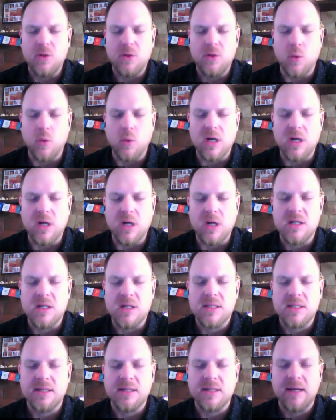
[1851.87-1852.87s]
the
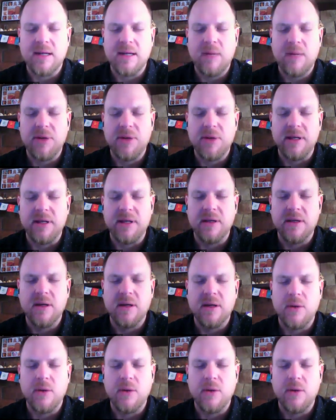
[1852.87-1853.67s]
wars that are happening